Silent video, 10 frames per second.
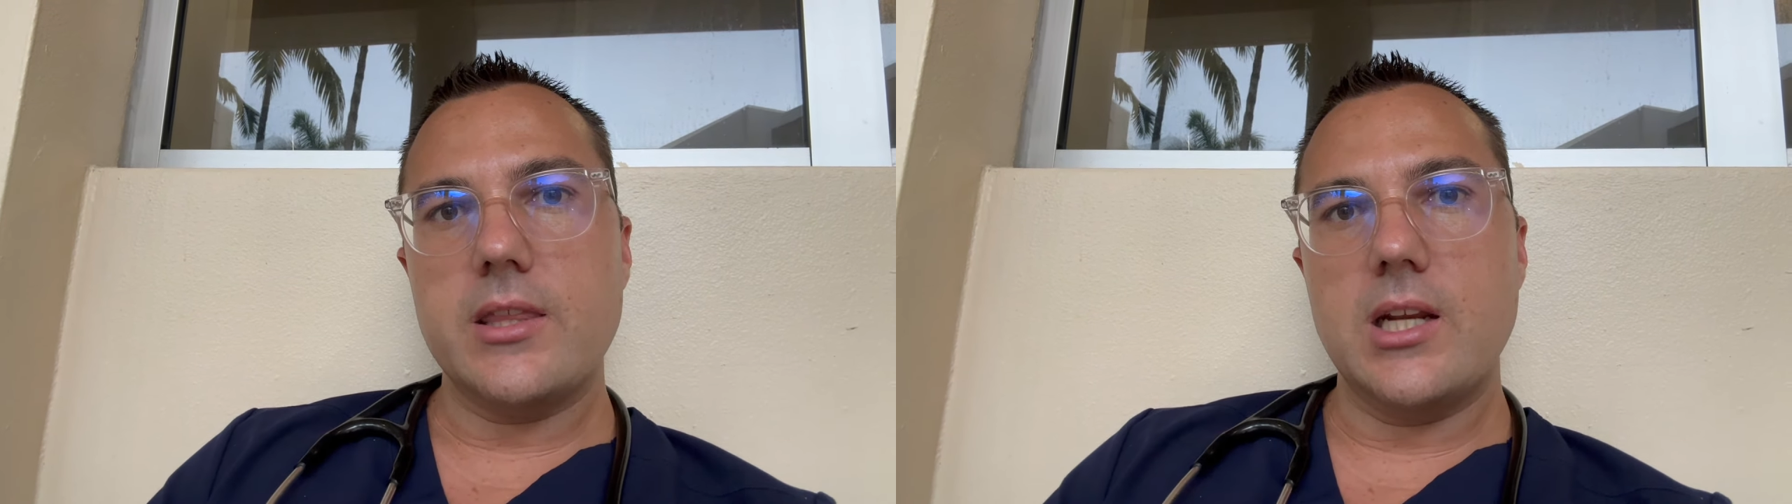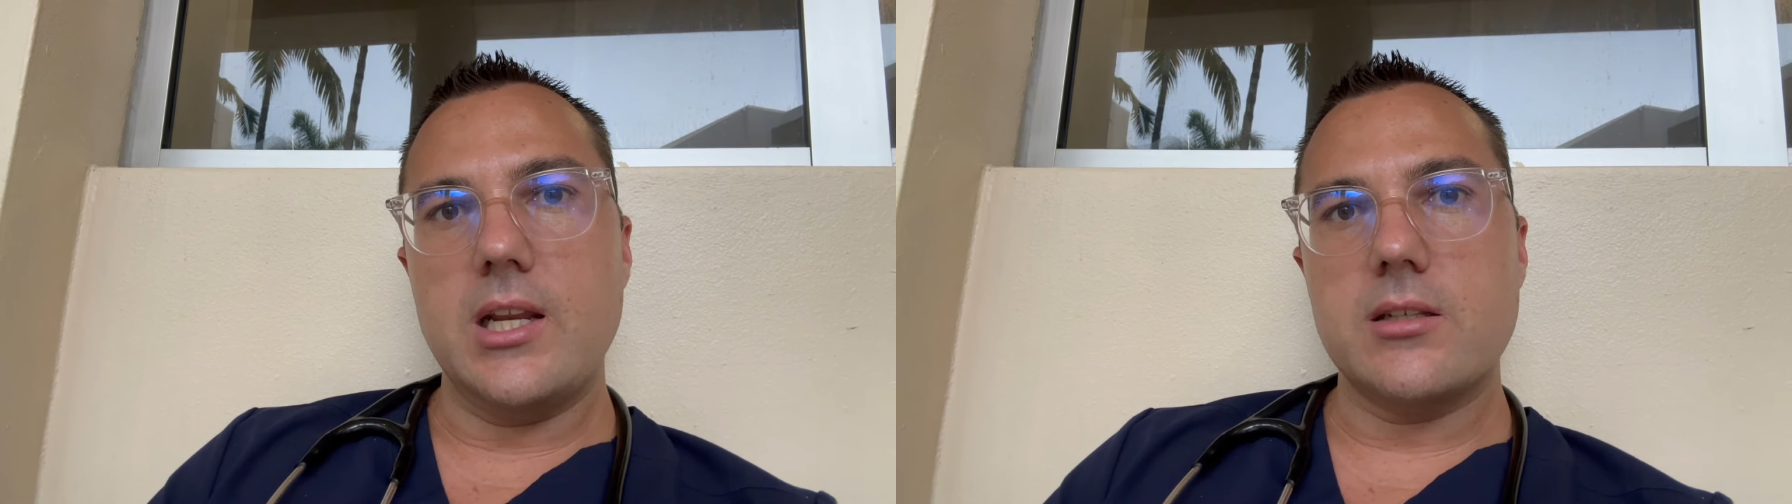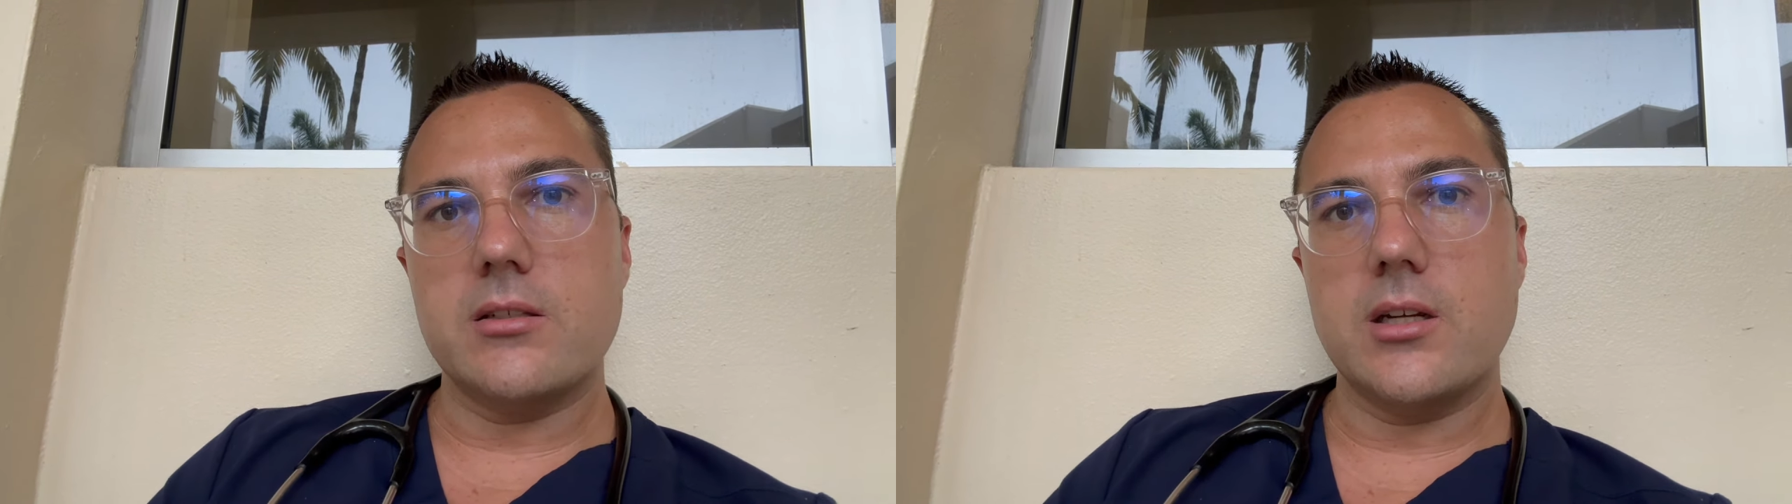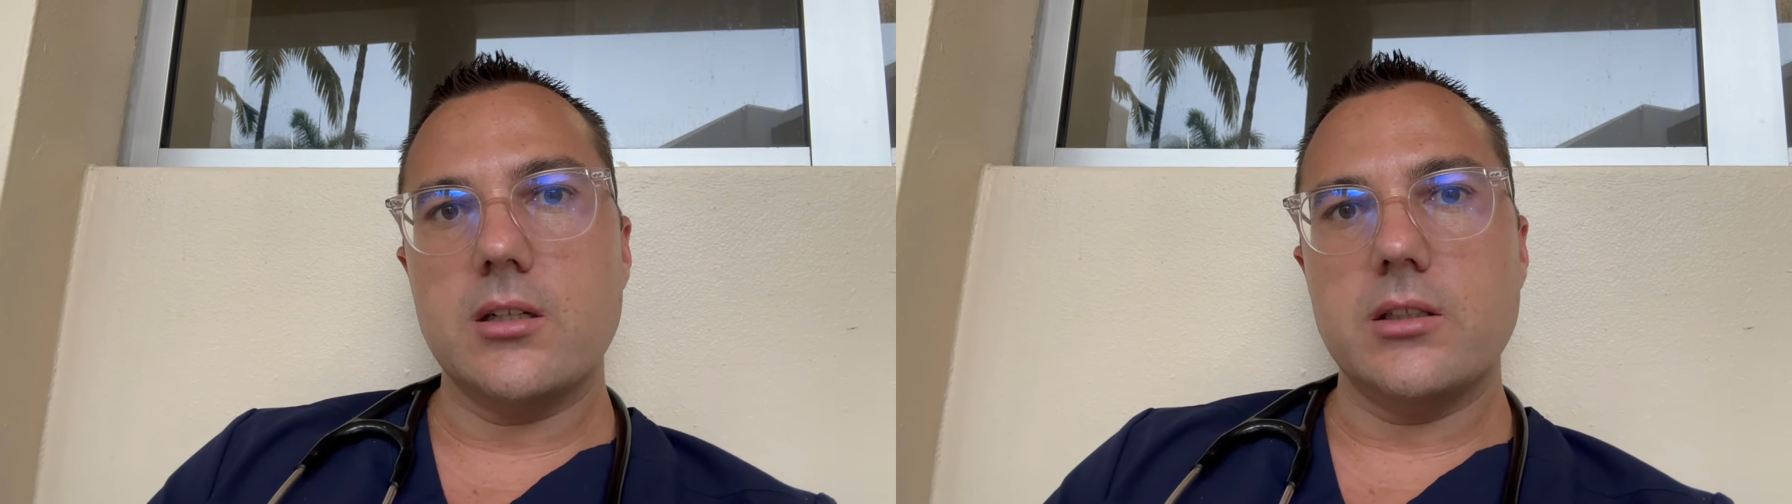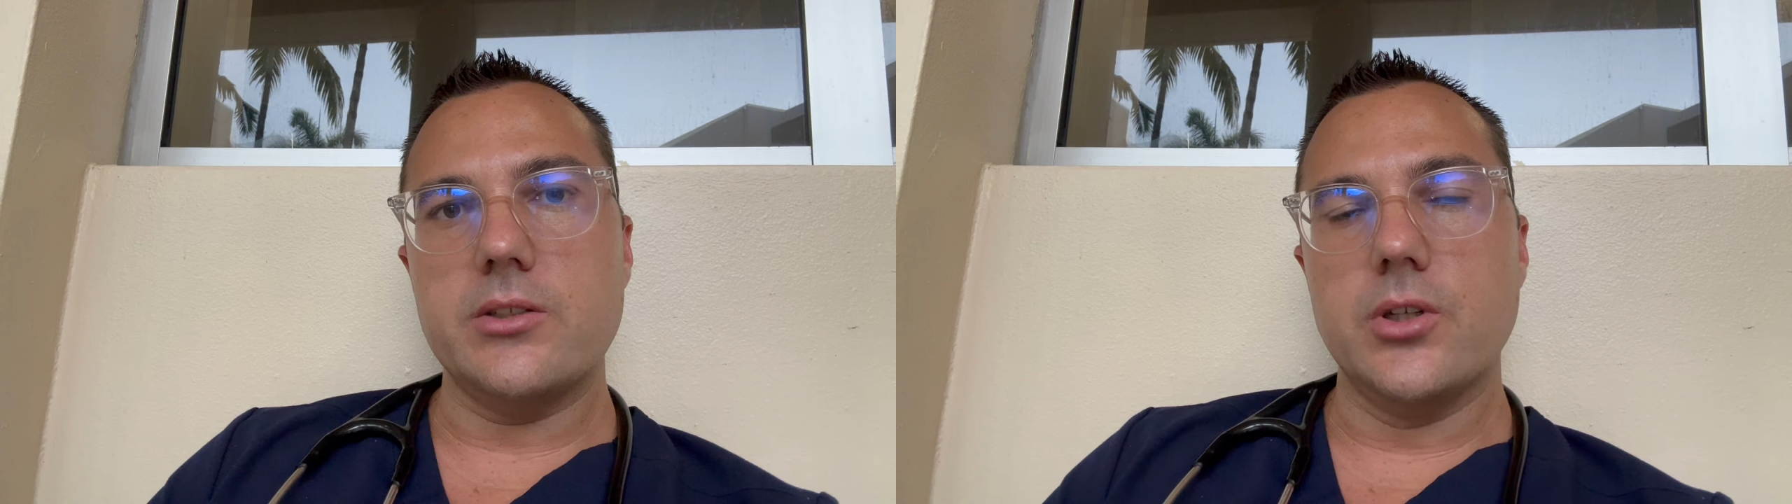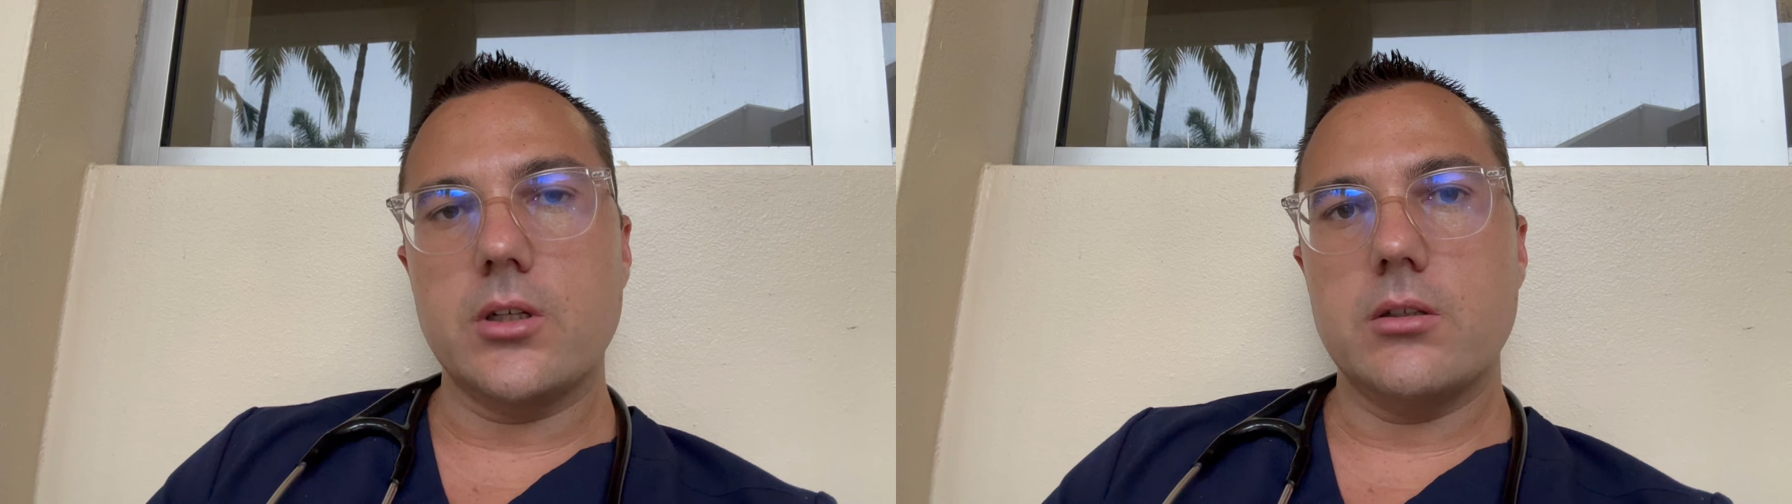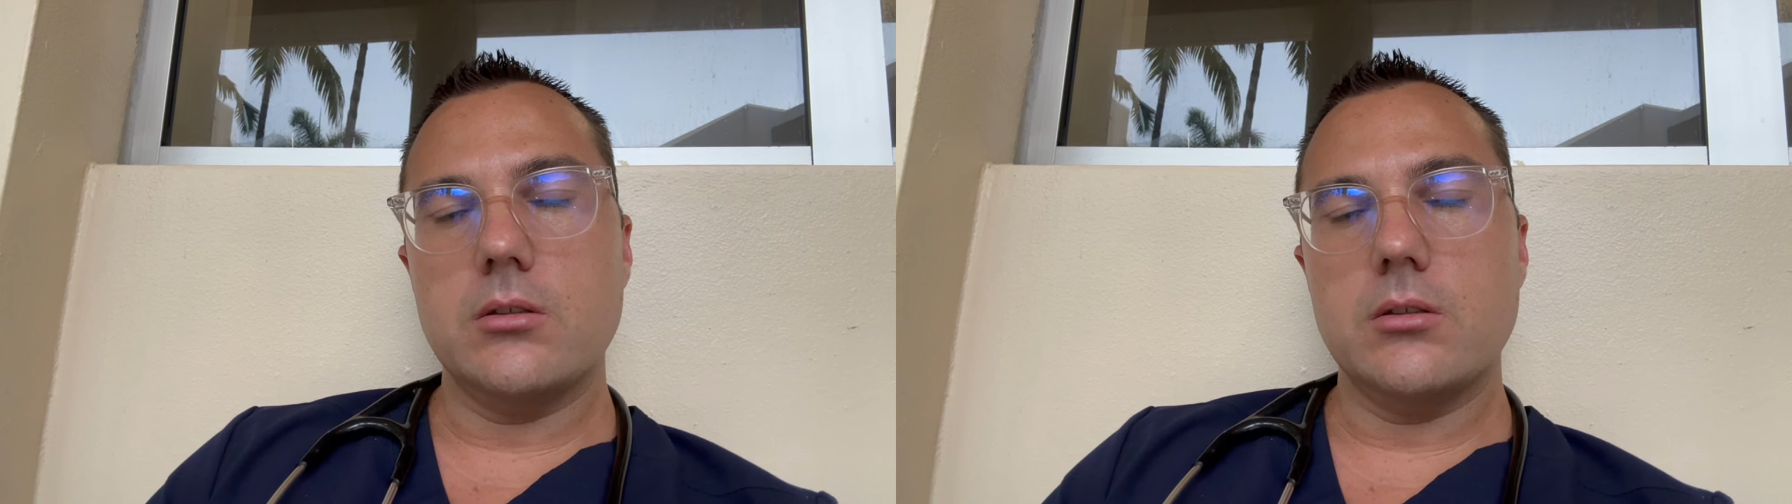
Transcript: that I necessarily took,